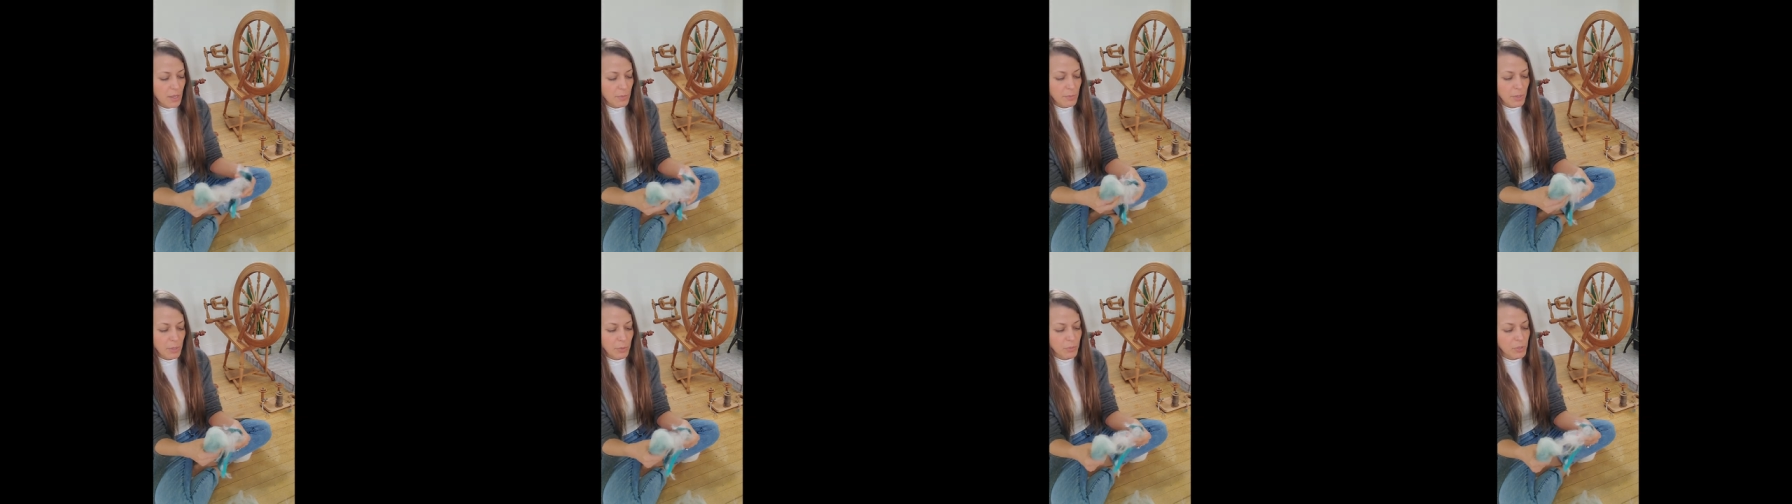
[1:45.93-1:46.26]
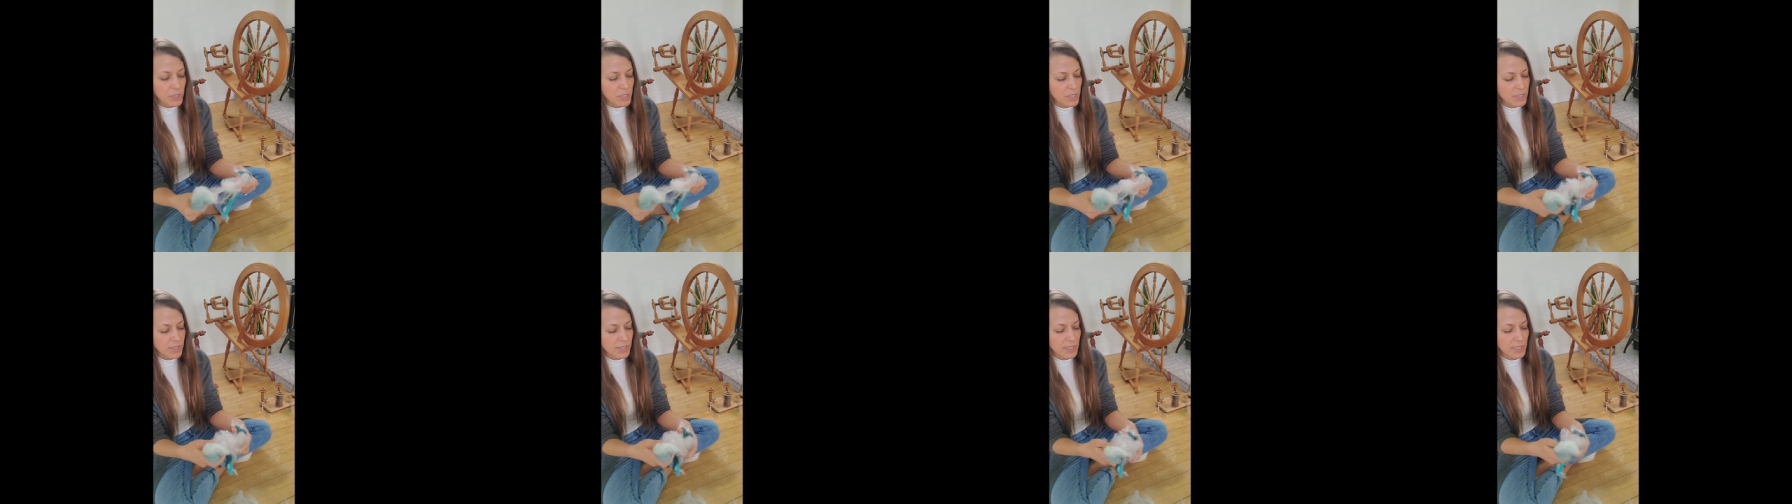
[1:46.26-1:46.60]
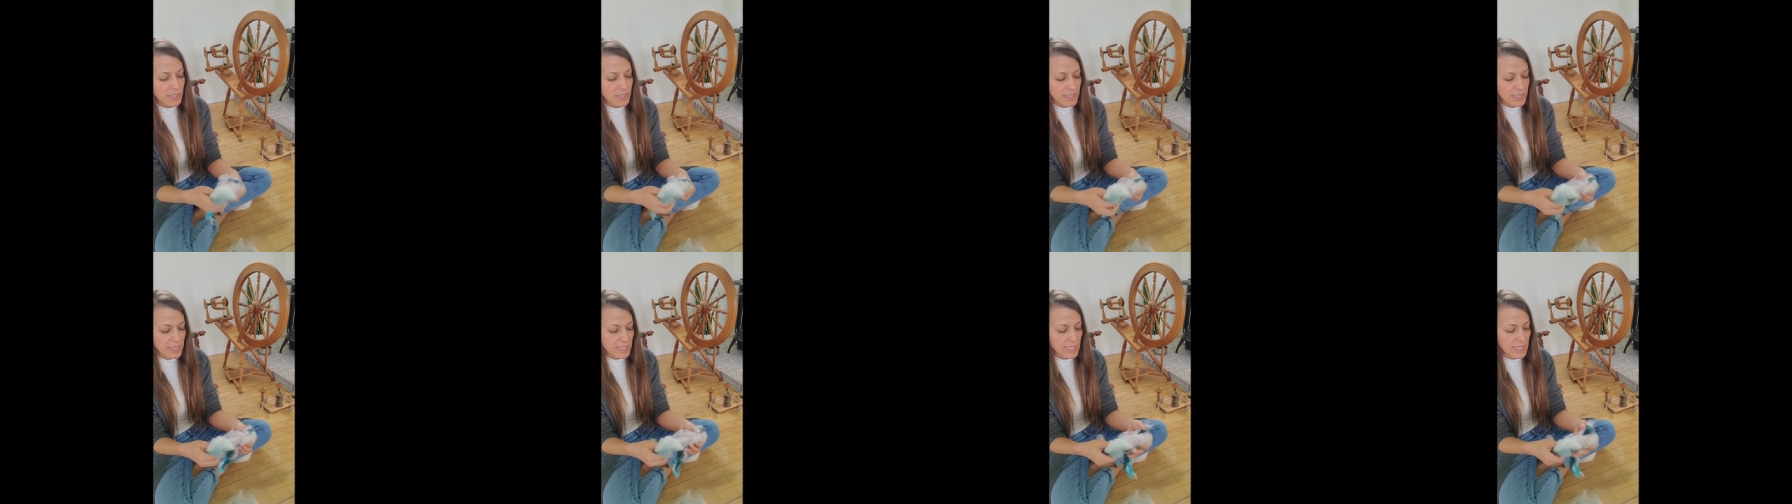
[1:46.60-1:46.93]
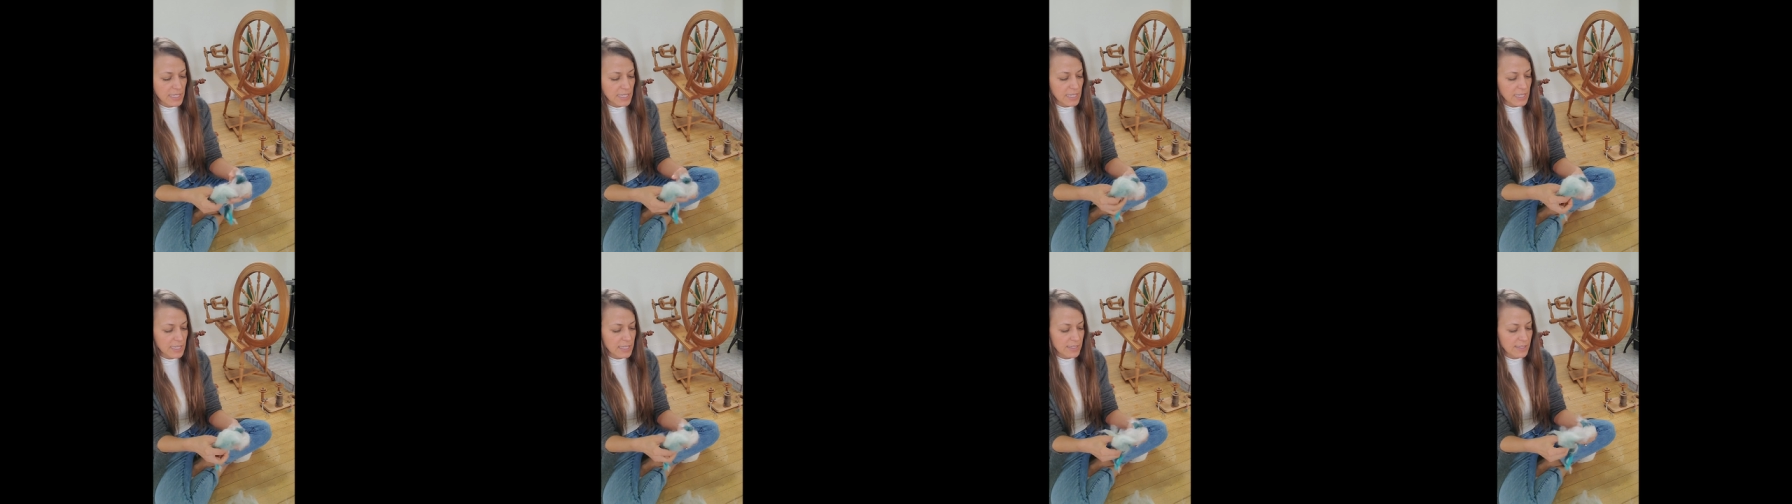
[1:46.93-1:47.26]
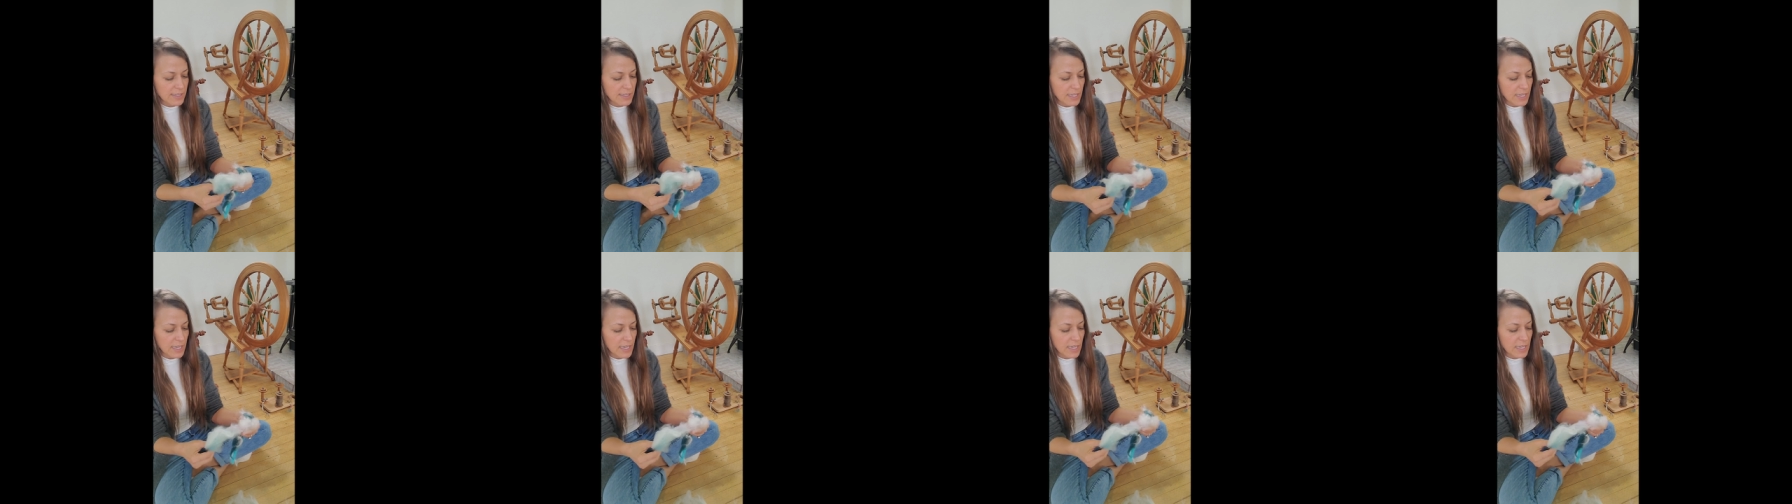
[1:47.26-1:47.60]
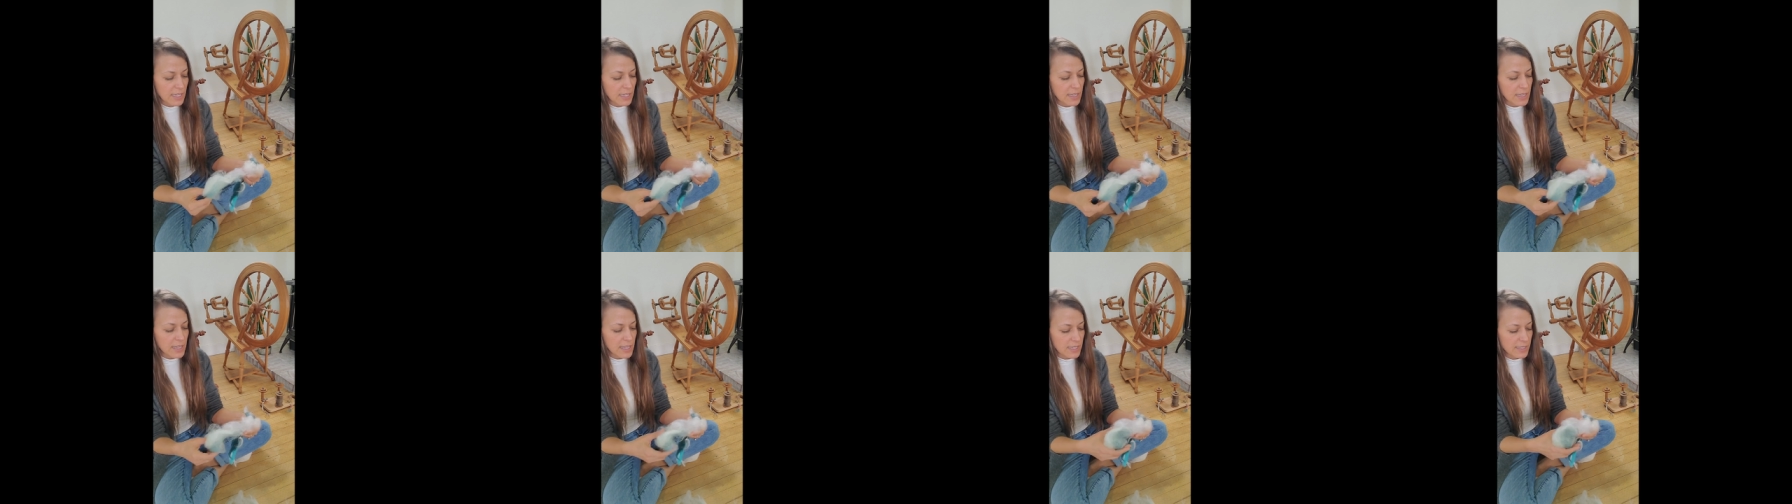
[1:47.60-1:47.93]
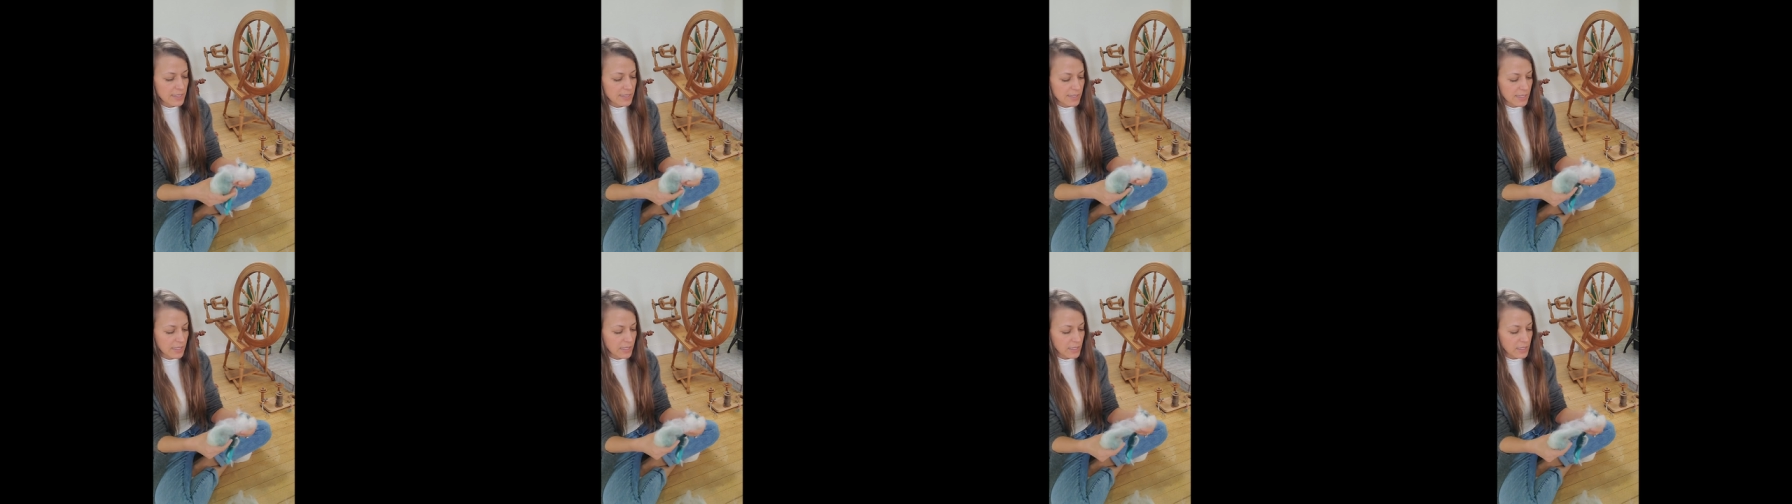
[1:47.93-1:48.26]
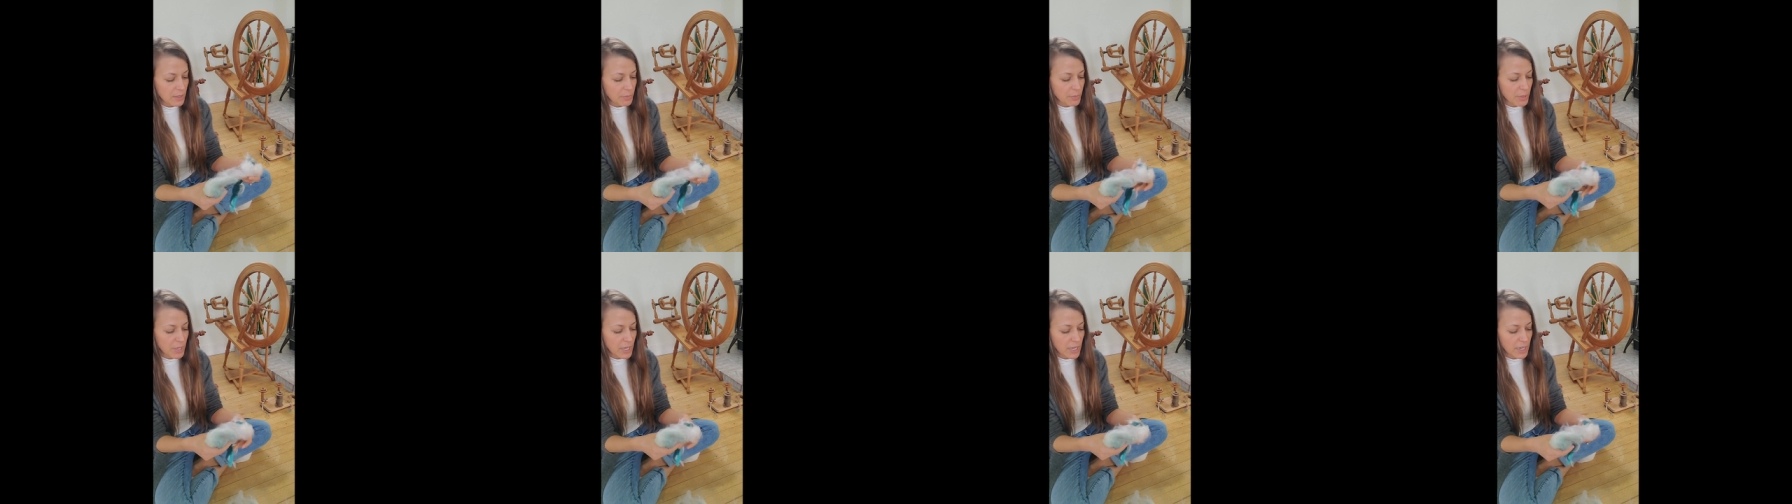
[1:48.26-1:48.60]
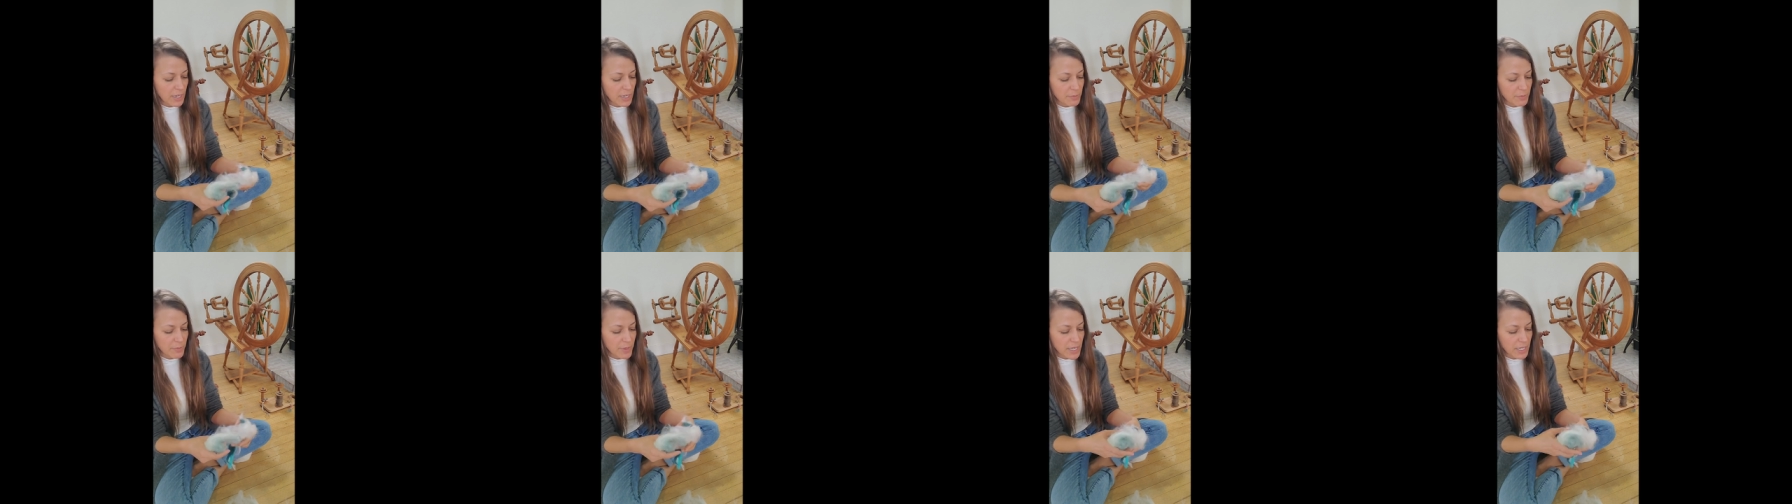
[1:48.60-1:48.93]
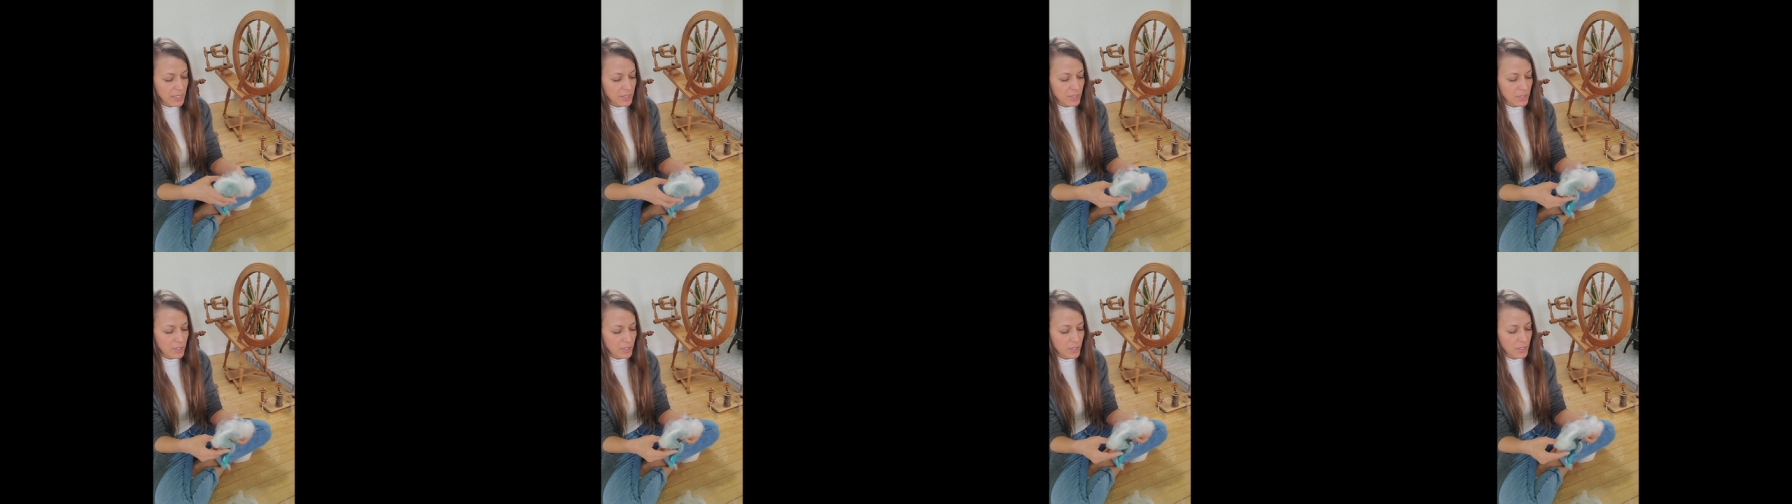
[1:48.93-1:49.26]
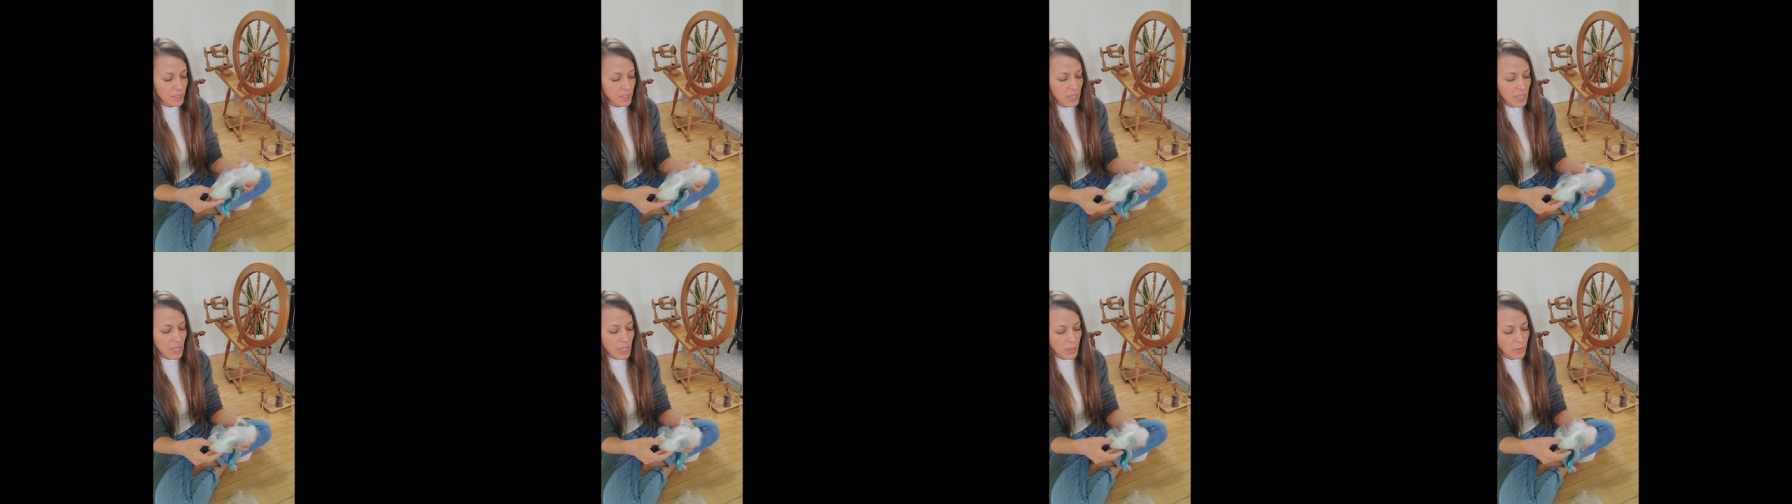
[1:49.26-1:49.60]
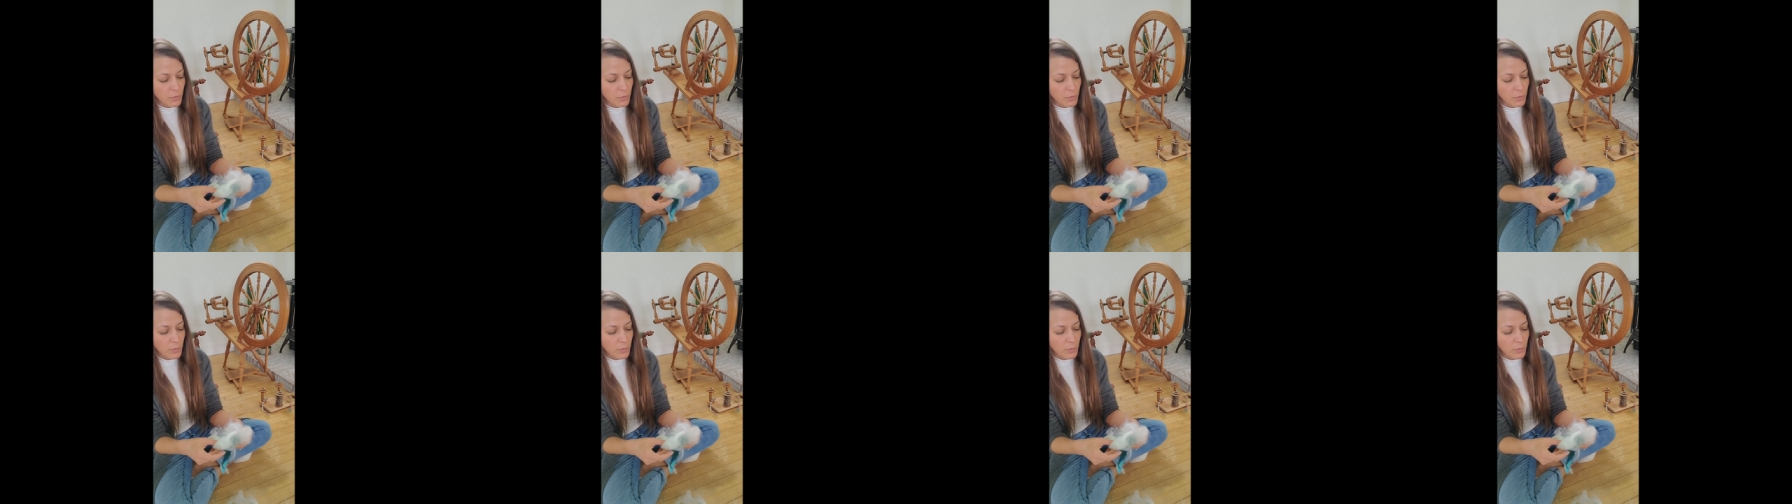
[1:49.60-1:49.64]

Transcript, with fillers: But we're just gonna tease this apart, make sure